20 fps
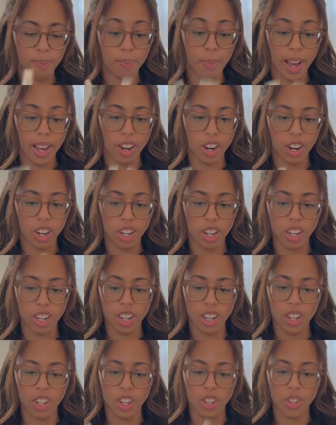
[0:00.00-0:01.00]
by her
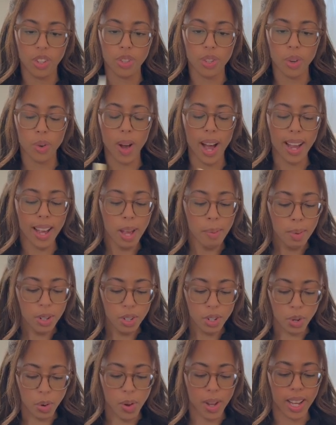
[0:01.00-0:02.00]
so I am
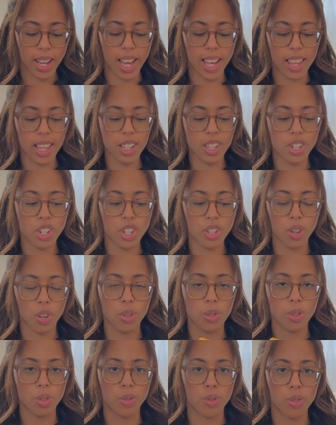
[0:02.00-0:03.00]
enjoying I think she's
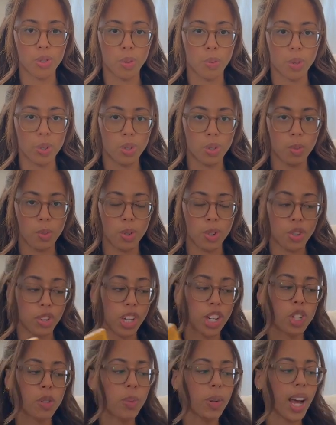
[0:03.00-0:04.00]
also super super
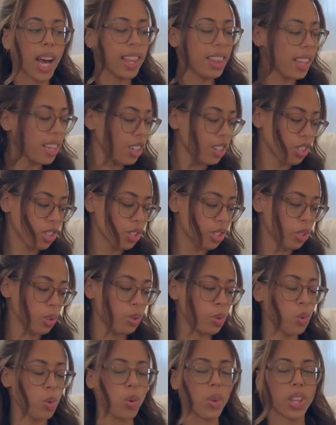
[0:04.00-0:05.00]
strange but I think it's just
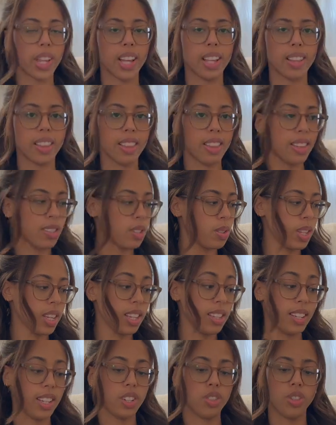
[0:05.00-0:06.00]
so cool that this
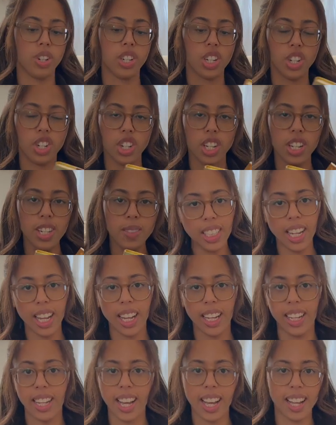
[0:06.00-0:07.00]
is a tradition
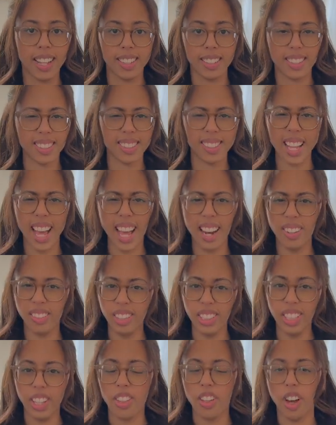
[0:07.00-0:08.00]
I hadn't
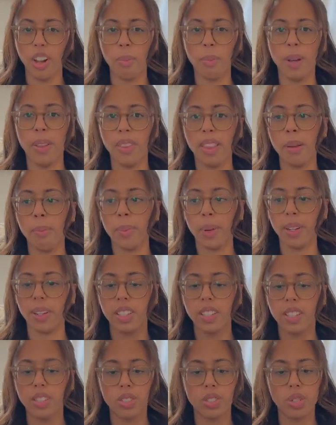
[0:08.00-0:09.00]
really thought about that, but
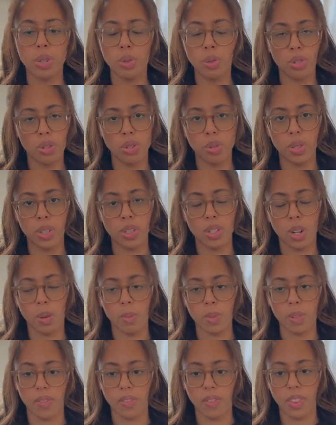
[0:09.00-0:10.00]
so true in
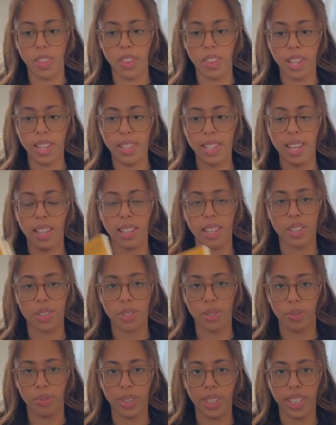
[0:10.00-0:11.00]
terms of the things I like
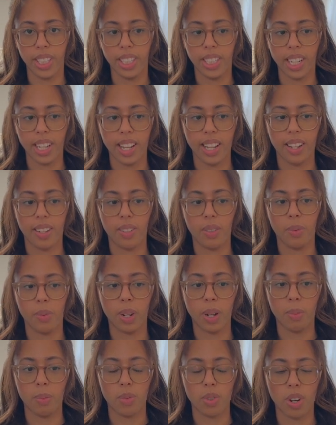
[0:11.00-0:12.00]
to read and
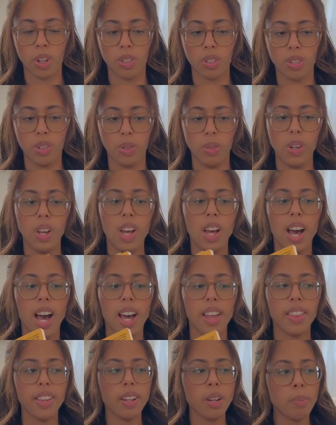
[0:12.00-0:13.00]
what I'm drawn to.
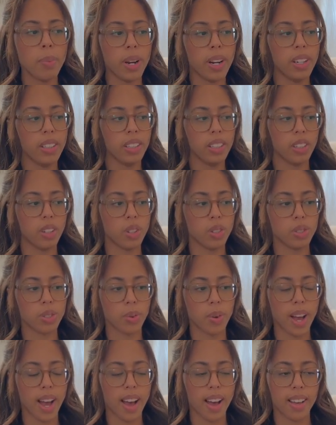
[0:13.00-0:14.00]
I think apparently it
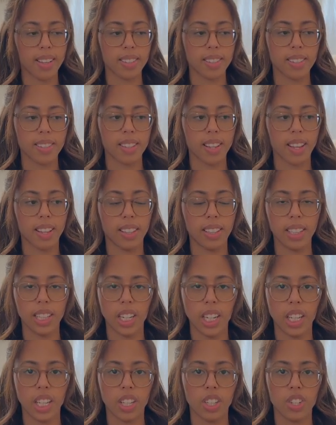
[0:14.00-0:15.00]
also has
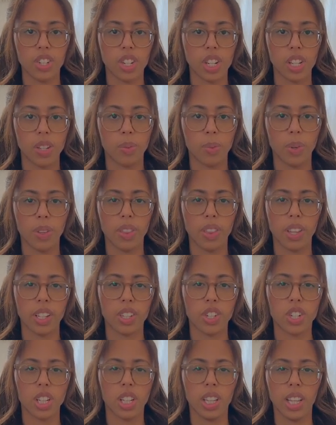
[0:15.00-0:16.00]
lineage with like
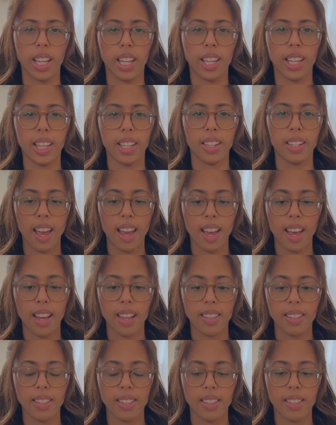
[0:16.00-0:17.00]
Chilean
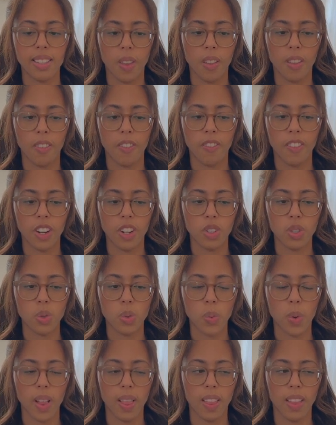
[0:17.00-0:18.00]
and
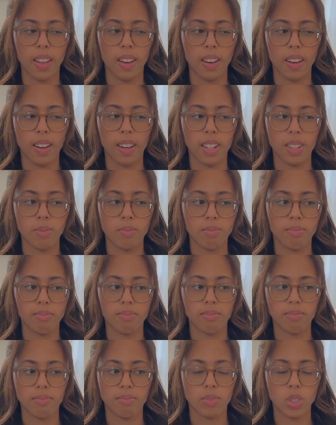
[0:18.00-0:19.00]
Venezuelan
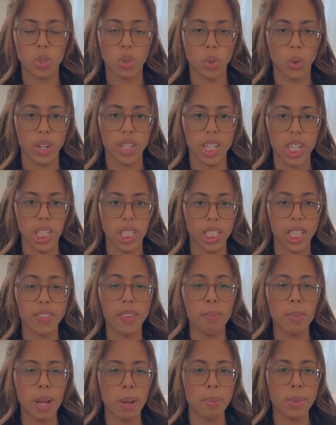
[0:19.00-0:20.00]
storytelling, if
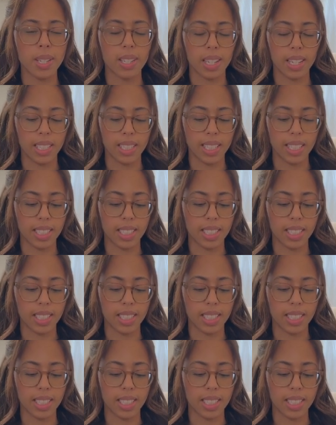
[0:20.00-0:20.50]
I'm not mistaken.